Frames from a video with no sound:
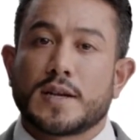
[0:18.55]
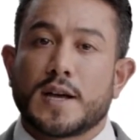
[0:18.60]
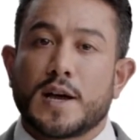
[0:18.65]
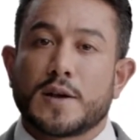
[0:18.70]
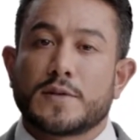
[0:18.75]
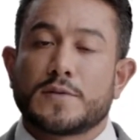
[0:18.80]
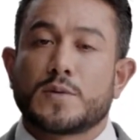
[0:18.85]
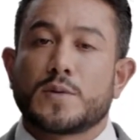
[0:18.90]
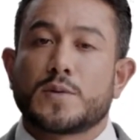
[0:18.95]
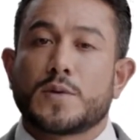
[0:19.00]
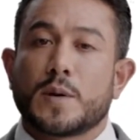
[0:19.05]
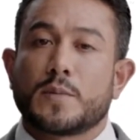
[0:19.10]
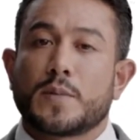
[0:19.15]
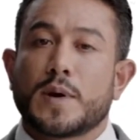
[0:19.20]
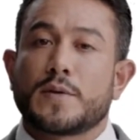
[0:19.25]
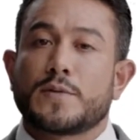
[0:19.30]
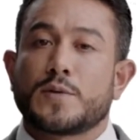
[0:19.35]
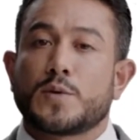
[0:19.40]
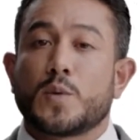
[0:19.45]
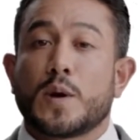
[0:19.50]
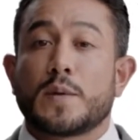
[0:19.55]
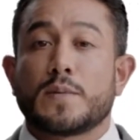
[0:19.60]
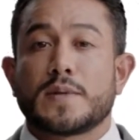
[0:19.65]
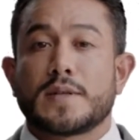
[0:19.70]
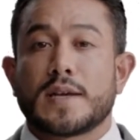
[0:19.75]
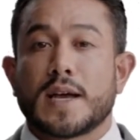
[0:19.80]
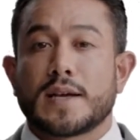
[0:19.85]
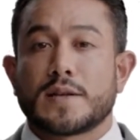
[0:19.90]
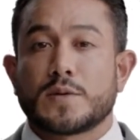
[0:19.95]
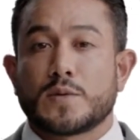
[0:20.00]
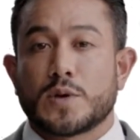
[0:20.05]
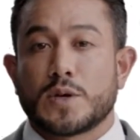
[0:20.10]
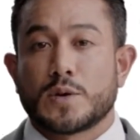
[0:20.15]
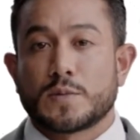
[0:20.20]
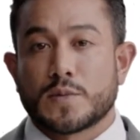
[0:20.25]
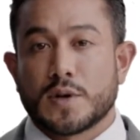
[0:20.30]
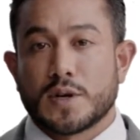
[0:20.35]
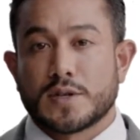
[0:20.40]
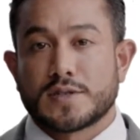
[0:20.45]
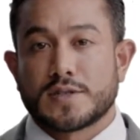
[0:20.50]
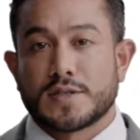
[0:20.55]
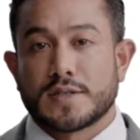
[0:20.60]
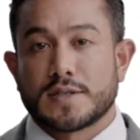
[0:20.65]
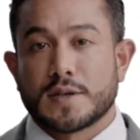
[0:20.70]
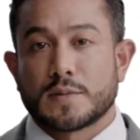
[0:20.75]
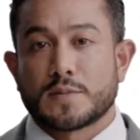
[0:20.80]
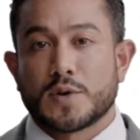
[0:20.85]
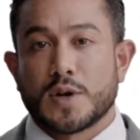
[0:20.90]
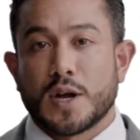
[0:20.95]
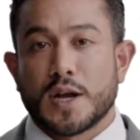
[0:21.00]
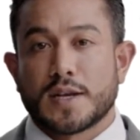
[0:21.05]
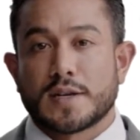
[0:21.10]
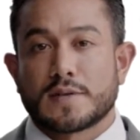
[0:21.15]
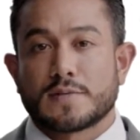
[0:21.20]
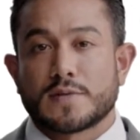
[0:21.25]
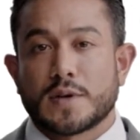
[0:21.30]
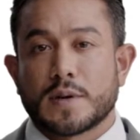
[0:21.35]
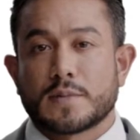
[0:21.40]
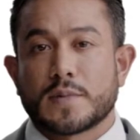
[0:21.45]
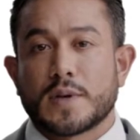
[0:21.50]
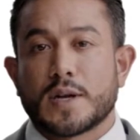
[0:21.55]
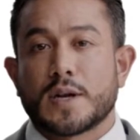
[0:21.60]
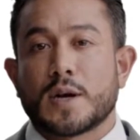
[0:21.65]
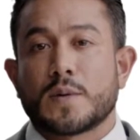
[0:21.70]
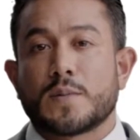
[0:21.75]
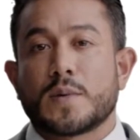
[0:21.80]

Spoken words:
careful about the website where you purchase the product from,